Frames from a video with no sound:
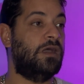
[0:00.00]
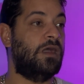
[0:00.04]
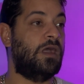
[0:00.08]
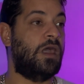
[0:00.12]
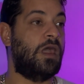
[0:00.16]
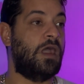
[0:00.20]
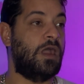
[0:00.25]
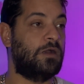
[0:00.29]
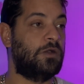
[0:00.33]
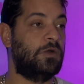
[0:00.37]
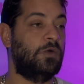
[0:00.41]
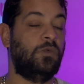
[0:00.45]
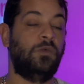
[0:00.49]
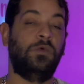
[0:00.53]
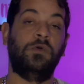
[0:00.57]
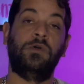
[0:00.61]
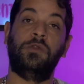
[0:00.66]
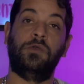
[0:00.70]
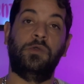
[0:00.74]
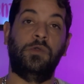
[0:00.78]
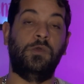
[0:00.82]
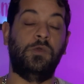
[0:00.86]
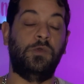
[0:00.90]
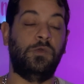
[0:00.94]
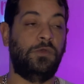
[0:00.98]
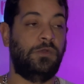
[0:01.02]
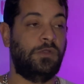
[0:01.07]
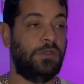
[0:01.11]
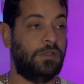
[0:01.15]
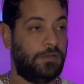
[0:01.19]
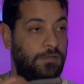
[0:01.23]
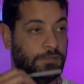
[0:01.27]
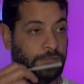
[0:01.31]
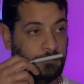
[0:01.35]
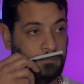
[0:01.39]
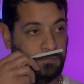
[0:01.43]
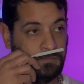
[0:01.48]
agarwood oud.
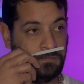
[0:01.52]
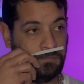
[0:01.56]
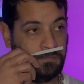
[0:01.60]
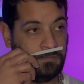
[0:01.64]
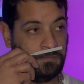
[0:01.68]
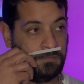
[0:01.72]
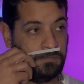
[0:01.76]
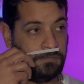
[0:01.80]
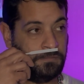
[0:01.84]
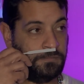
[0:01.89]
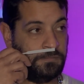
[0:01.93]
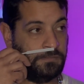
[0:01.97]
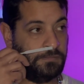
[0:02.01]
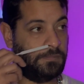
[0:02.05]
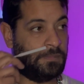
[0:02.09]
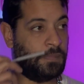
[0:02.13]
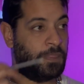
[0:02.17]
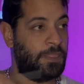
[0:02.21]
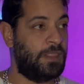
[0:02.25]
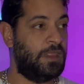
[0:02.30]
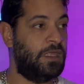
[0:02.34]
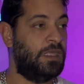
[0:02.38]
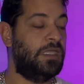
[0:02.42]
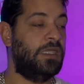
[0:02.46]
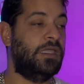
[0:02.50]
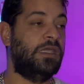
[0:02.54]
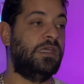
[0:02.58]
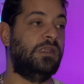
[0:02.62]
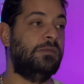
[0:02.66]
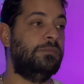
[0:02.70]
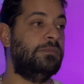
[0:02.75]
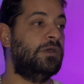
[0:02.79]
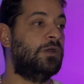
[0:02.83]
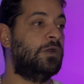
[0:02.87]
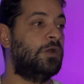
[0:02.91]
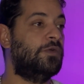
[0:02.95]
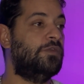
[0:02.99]
In the
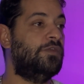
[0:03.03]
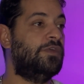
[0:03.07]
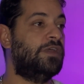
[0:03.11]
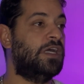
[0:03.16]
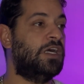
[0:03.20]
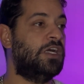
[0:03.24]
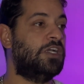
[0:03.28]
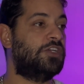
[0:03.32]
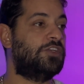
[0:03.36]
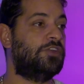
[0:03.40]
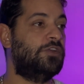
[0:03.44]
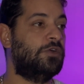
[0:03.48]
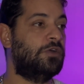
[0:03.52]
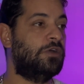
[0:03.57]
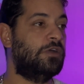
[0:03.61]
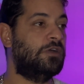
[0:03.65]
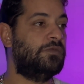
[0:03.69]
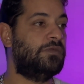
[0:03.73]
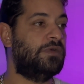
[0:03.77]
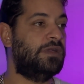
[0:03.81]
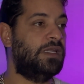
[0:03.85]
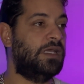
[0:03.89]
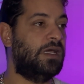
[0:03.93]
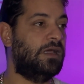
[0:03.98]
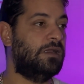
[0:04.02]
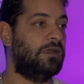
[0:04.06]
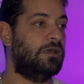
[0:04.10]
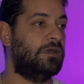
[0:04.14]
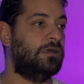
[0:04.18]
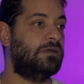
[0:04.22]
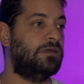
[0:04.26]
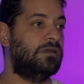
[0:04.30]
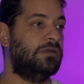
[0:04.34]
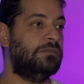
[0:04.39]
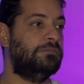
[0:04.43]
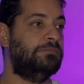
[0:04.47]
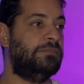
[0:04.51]
middle, you got sugar,
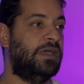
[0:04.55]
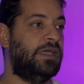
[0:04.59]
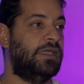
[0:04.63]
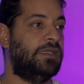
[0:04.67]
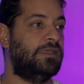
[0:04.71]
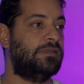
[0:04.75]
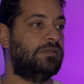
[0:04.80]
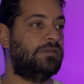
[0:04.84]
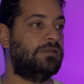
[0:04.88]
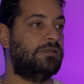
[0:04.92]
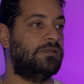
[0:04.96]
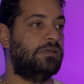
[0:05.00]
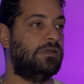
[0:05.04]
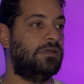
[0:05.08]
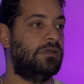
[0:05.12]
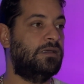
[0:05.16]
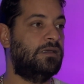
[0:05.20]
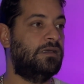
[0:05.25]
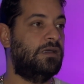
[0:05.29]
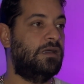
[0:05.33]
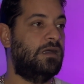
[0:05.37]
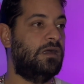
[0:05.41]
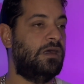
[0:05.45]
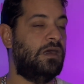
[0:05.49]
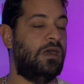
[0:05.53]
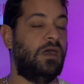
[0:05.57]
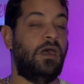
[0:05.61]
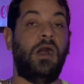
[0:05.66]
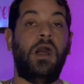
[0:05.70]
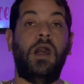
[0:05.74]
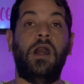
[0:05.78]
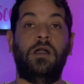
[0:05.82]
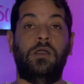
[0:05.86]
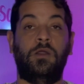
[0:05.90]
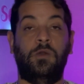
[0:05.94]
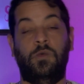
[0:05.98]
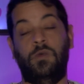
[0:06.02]
vanilla, base,
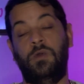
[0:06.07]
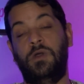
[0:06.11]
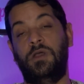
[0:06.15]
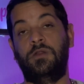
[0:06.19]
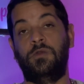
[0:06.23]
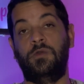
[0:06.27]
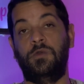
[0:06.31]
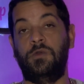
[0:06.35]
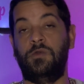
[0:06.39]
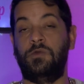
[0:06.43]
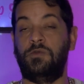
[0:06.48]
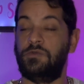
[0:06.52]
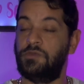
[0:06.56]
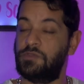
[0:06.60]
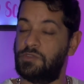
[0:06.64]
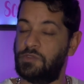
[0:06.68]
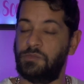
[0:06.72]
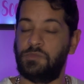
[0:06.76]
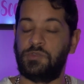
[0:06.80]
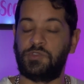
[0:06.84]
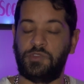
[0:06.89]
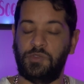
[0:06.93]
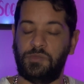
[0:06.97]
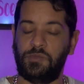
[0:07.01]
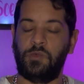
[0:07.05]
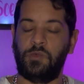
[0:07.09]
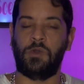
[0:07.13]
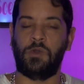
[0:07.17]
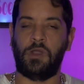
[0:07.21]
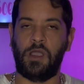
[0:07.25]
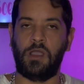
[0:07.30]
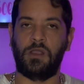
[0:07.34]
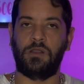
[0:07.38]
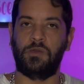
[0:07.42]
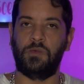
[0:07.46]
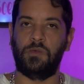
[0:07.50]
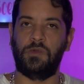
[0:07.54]
agarwood oud. Some
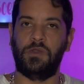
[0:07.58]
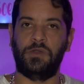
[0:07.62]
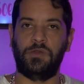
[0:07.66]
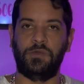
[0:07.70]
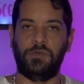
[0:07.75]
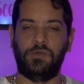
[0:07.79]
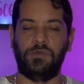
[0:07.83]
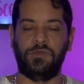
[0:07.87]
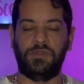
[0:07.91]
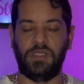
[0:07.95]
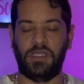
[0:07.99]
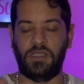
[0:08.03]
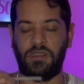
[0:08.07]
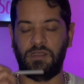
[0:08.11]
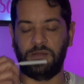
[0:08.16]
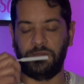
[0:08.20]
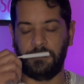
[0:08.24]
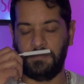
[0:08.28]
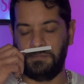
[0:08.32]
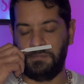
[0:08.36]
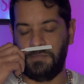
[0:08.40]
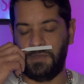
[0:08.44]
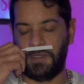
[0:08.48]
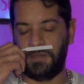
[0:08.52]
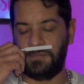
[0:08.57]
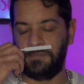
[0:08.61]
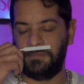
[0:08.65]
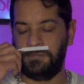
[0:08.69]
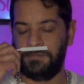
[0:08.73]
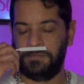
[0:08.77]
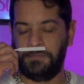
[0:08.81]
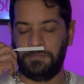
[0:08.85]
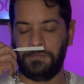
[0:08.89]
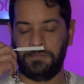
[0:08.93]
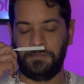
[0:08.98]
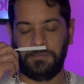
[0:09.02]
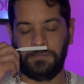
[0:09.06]
agarwood oud there. But
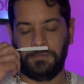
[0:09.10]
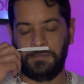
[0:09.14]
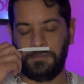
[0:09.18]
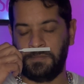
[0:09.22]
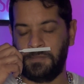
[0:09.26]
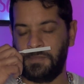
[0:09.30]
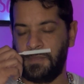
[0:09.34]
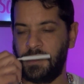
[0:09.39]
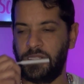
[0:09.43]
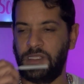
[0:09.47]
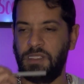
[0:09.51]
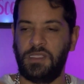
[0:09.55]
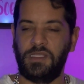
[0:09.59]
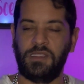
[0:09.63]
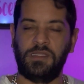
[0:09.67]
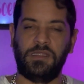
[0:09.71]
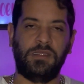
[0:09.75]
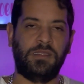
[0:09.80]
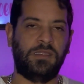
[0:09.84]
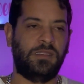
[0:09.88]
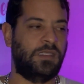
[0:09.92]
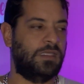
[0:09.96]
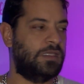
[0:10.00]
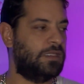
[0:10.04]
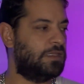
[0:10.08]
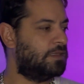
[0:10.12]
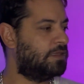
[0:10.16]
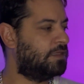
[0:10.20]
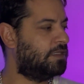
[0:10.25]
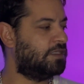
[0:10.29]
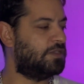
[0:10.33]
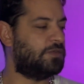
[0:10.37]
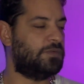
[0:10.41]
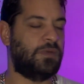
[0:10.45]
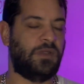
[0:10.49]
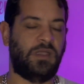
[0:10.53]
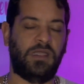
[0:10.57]

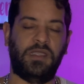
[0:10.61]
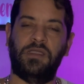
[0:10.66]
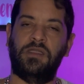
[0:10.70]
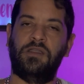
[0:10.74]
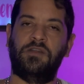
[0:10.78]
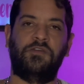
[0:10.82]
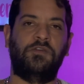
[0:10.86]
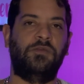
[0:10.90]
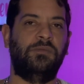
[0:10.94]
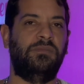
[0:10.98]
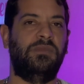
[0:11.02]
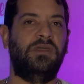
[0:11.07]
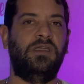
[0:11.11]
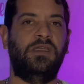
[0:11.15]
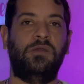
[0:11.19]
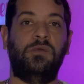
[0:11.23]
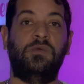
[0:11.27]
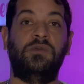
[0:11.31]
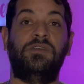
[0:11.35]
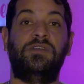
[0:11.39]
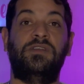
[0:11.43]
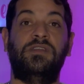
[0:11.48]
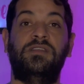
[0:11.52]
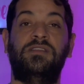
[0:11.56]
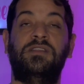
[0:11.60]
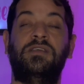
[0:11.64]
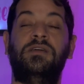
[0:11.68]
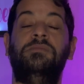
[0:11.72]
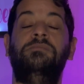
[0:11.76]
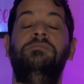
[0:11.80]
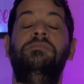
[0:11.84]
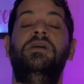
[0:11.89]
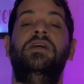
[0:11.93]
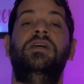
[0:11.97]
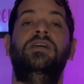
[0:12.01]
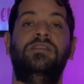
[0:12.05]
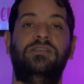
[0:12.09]
this right here for me was just
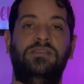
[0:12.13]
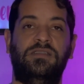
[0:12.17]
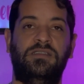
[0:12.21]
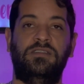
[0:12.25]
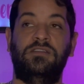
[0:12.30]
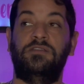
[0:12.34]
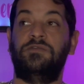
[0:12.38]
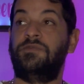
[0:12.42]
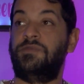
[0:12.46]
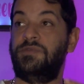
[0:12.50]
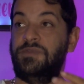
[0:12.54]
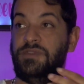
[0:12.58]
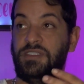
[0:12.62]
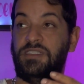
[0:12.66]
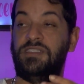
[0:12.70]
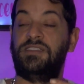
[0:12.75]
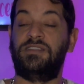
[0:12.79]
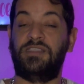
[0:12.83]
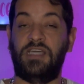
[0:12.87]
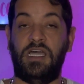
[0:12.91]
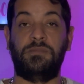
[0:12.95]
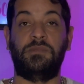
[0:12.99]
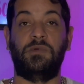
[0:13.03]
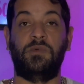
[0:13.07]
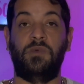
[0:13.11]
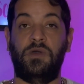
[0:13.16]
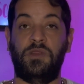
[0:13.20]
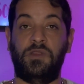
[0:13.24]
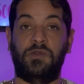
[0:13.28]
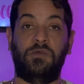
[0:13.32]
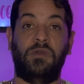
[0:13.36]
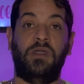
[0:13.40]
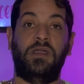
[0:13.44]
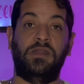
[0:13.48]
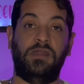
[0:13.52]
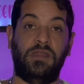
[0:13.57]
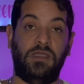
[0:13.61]
amazing for this type of weather
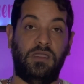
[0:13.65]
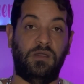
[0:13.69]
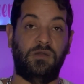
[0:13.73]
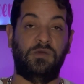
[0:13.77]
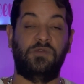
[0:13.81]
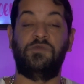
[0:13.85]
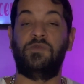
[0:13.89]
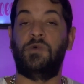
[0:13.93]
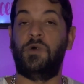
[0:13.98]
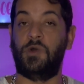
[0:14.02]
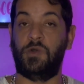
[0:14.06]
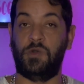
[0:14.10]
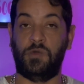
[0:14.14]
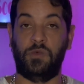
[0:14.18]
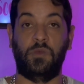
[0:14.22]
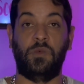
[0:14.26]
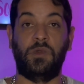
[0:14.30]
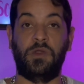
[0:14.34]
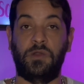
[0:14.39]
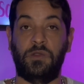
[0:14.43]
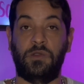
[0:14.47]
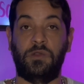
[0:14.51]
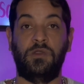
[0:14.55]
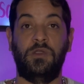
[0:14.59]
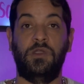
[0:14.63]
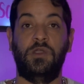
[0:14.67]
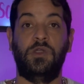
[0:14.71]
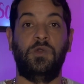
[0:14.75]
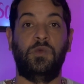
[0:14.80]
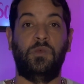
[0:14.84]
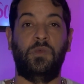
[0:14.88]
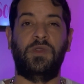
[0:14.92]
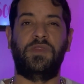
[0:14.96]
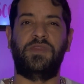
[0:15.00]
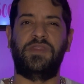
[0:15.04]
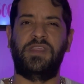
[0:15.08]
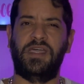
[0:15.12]
right now, fall and winter,
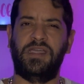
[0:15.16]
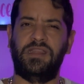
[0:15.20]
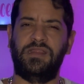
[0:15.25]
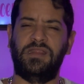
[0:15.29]
with that